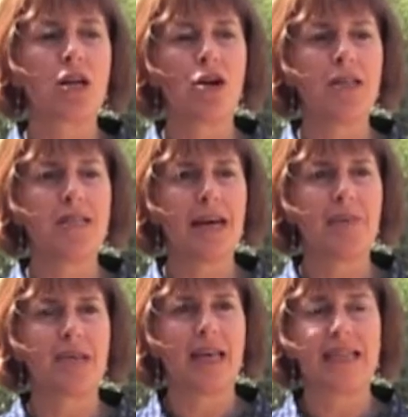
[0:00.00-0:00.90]

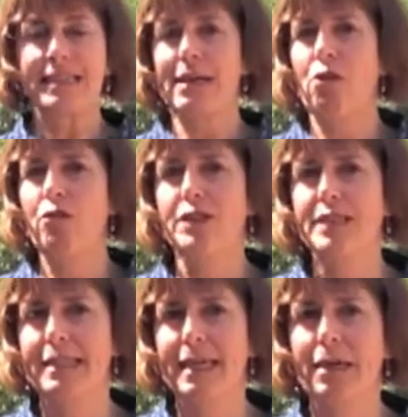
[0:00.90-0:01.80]
concepts like
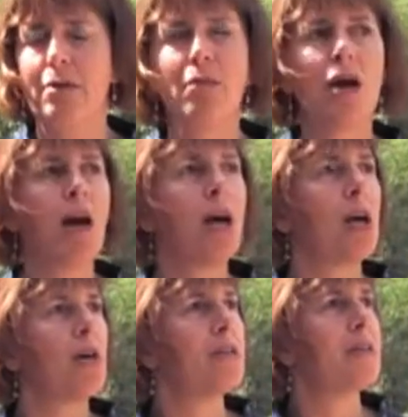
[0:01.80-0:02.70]
self-esteem,
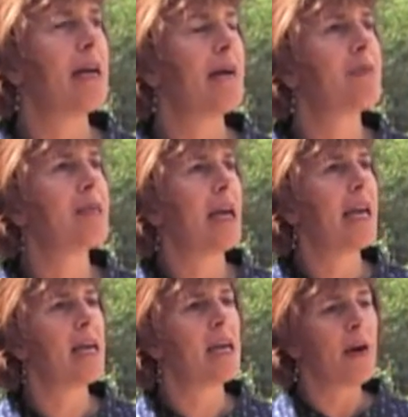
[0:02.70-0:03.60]
concepts
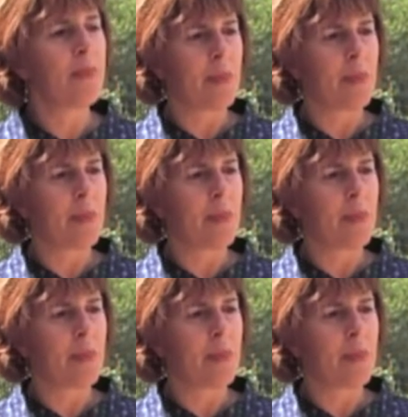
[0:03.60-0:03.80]
like